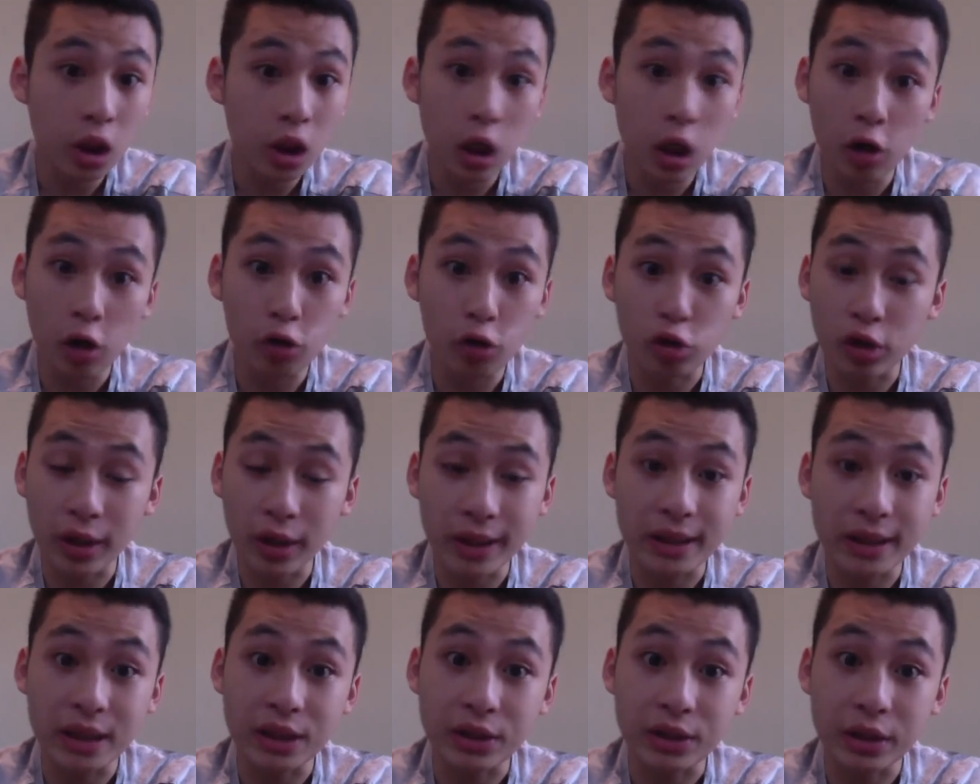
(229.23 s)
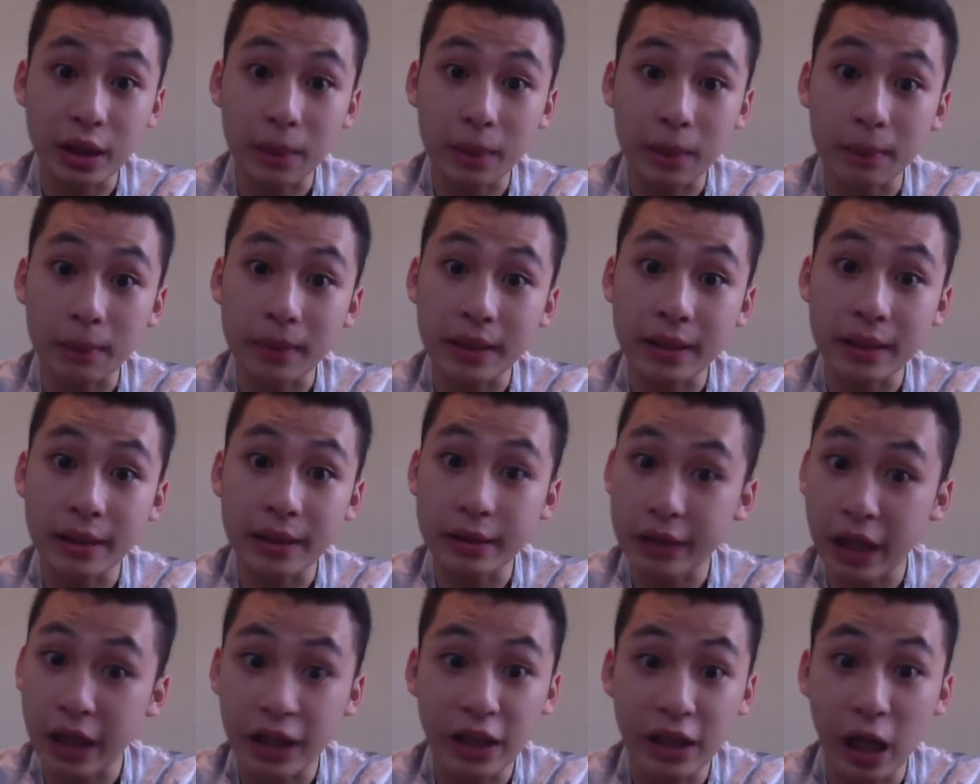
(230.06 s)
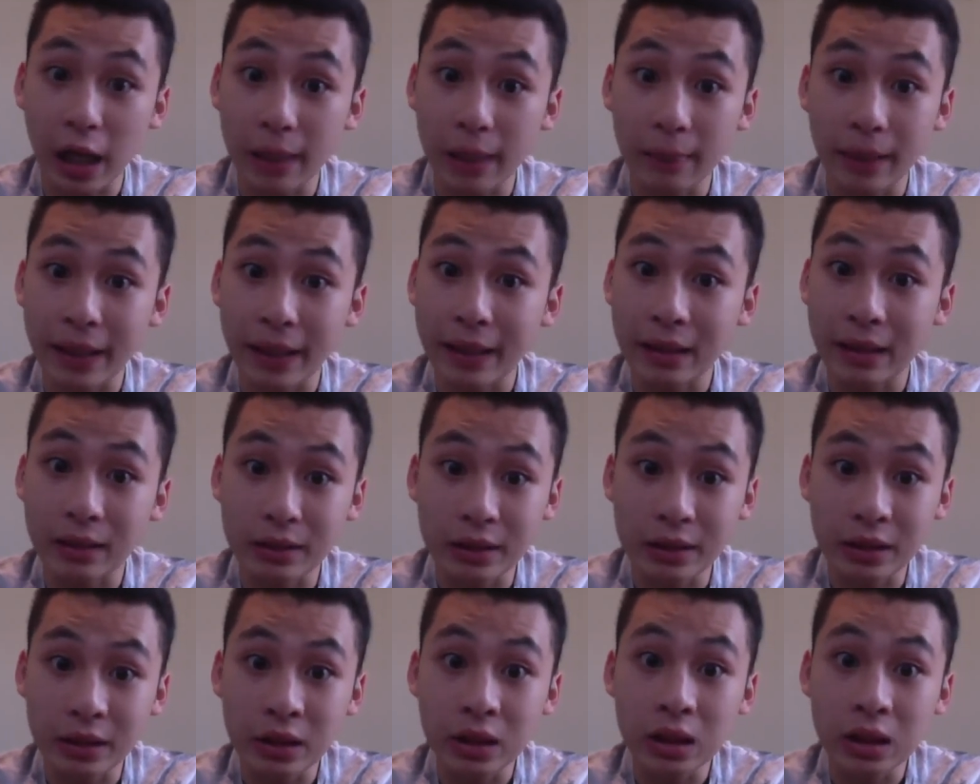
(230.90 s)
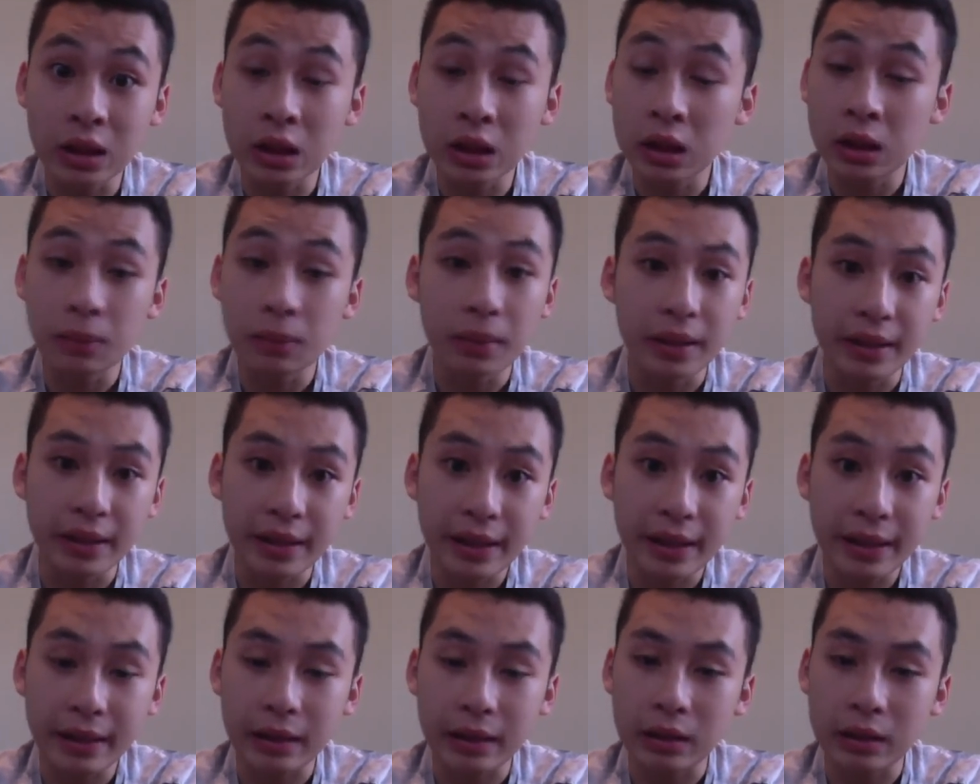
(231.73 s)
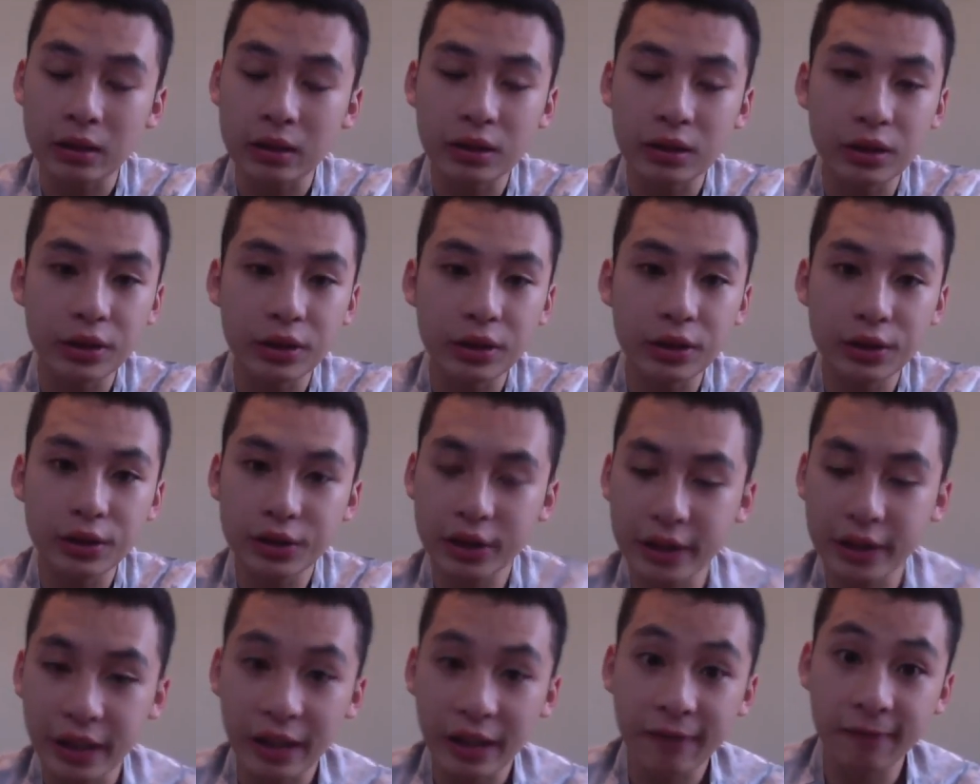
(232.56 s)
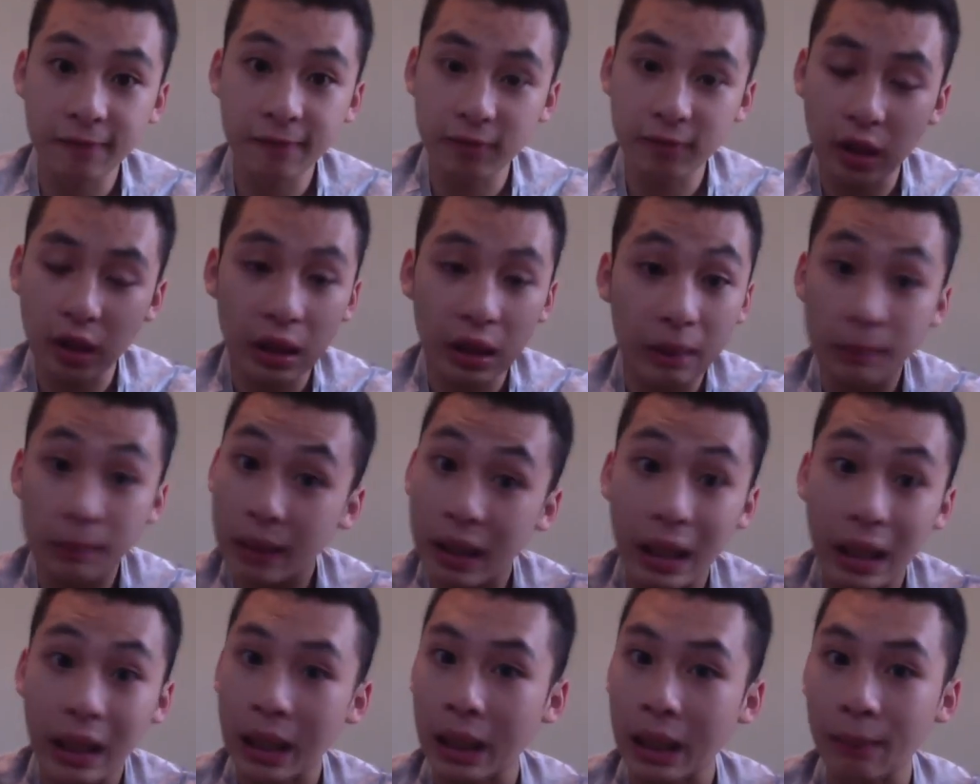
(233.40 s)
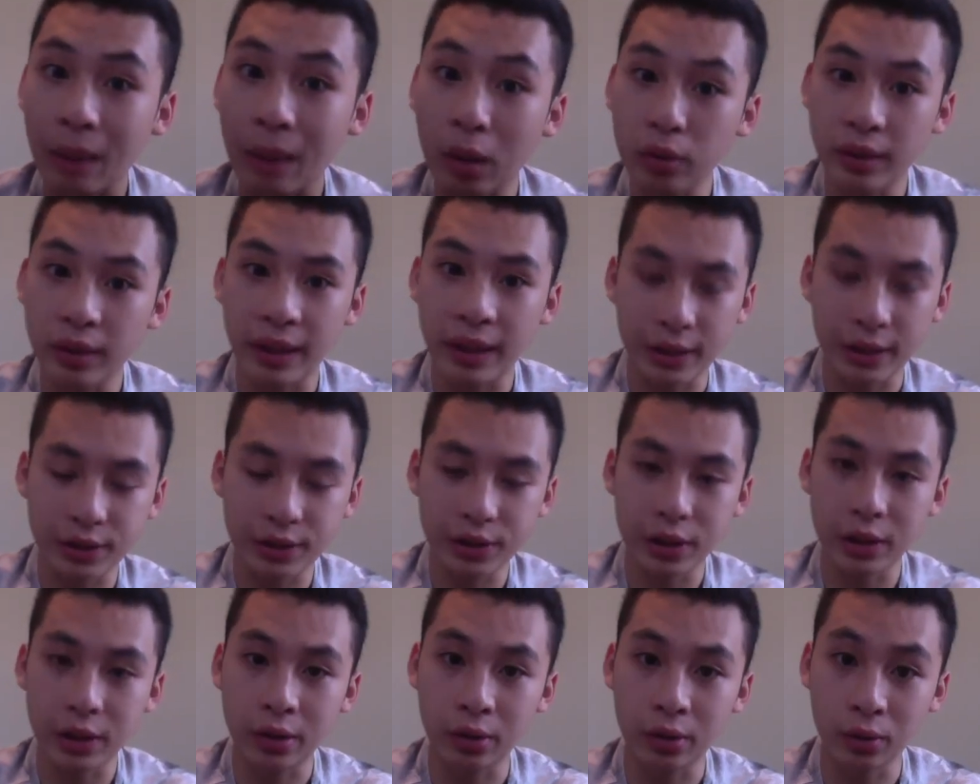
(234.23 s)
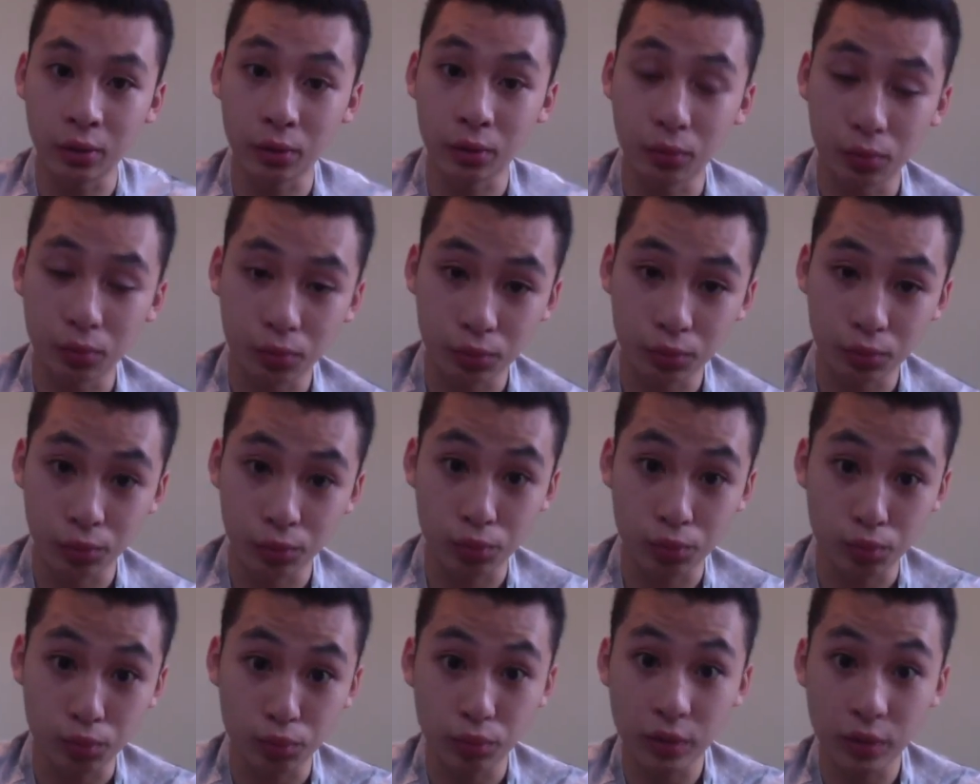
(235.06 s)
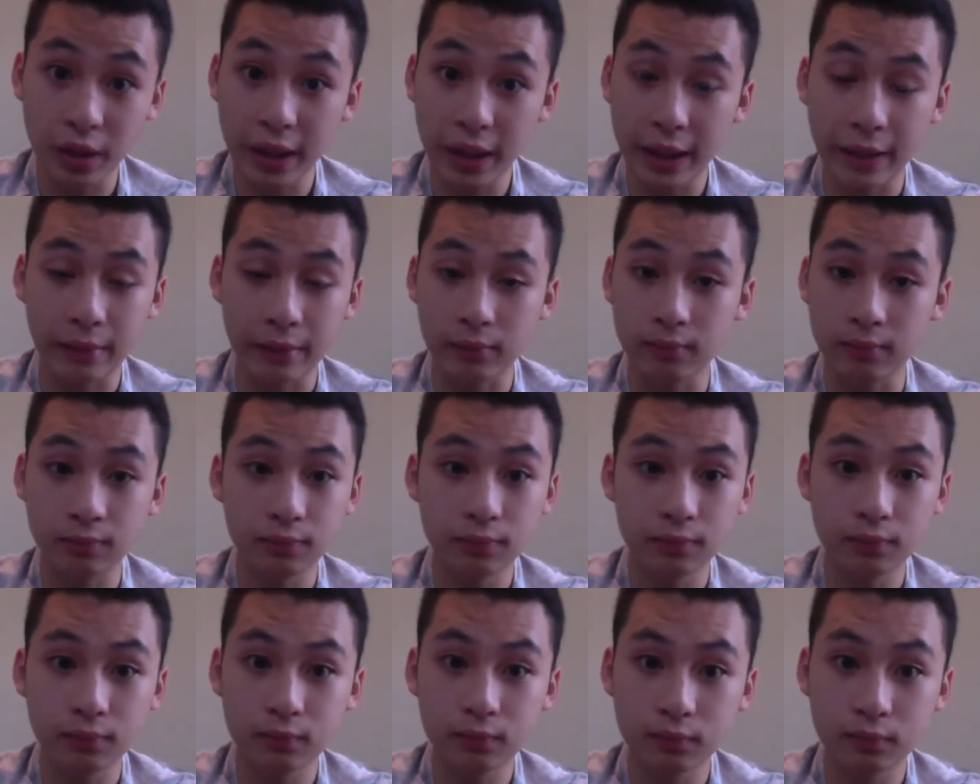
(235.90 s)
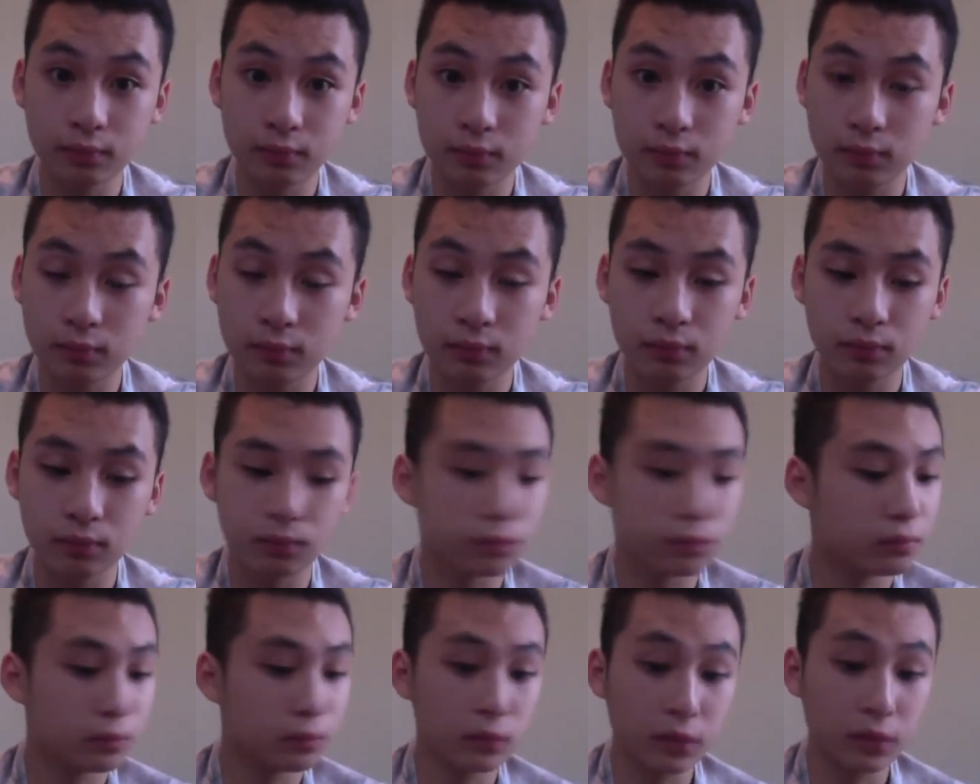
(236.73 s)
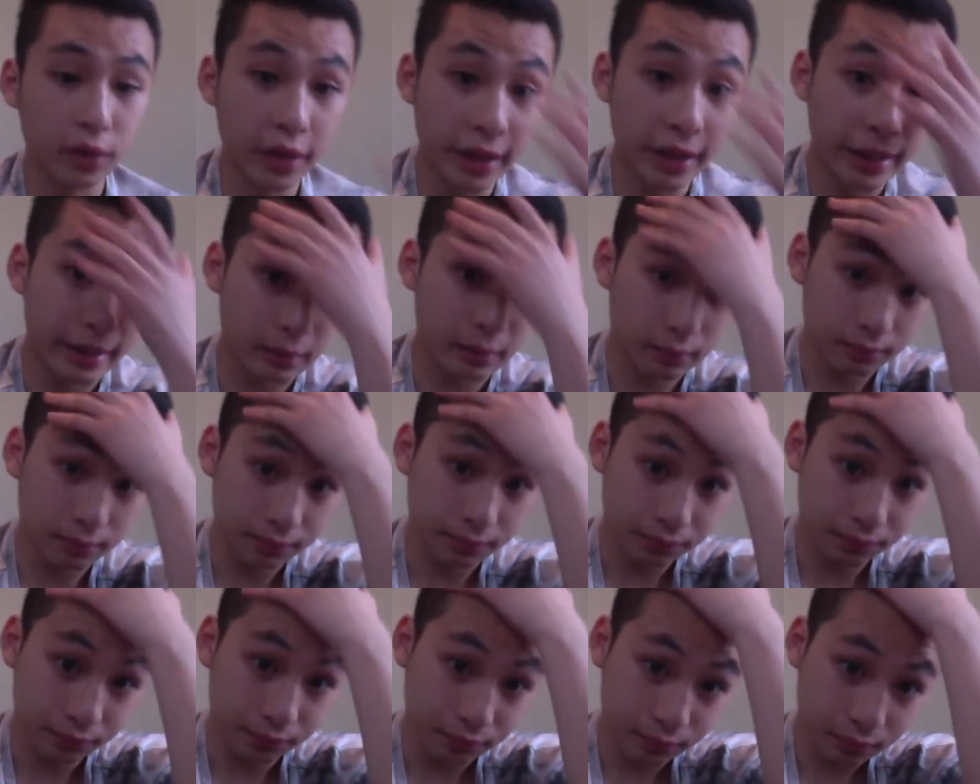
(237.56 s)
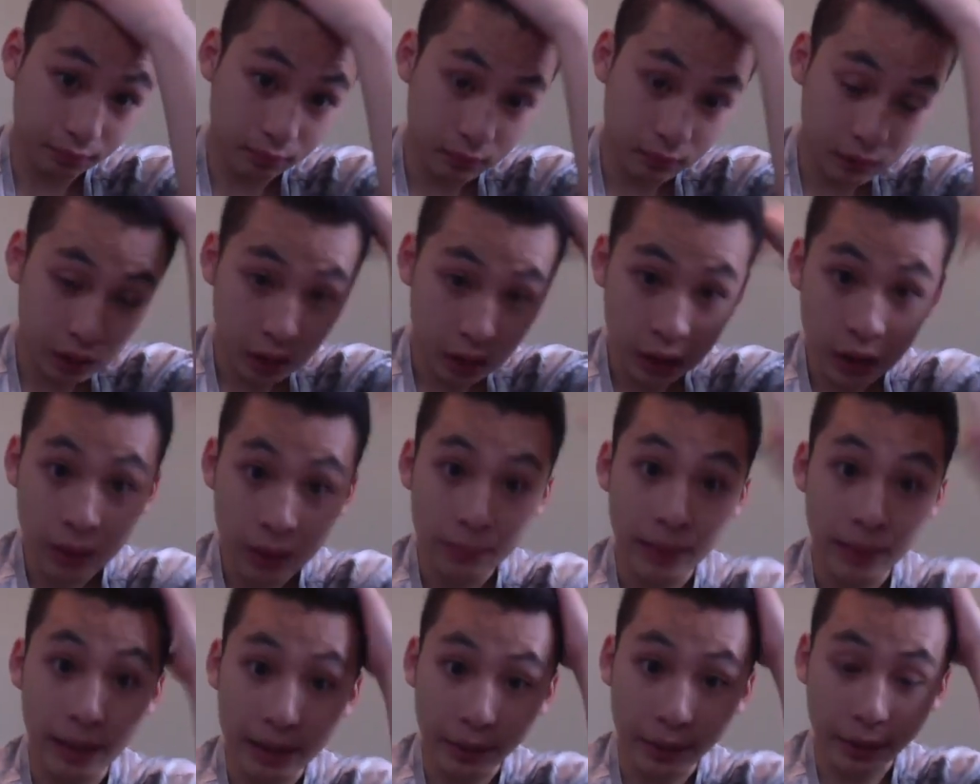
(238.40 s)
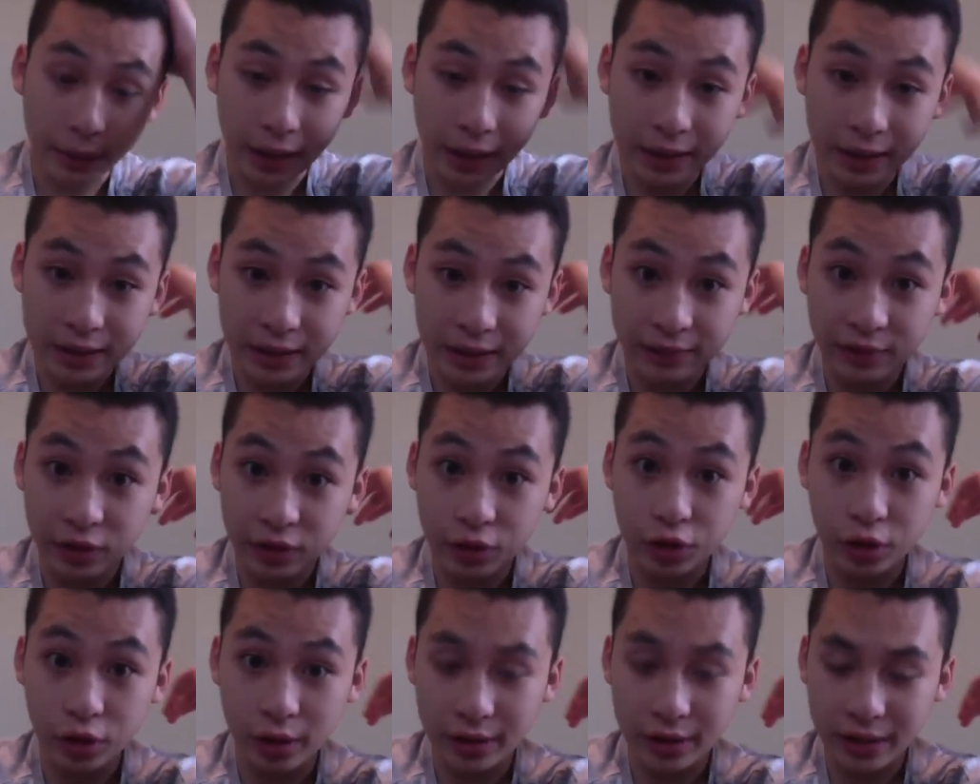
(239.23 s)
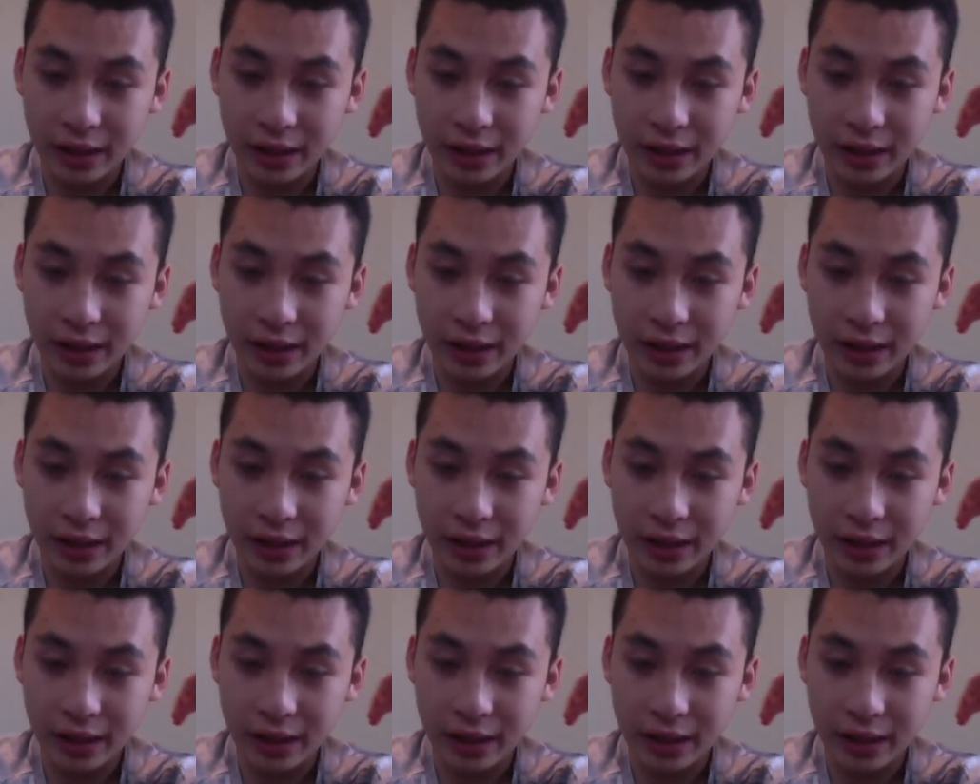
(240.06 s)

Otherwise, it's gonna be a nightmare. But yeah, see, I've I'm I'm out there, so yeah yeah anyway guys if you enjoyed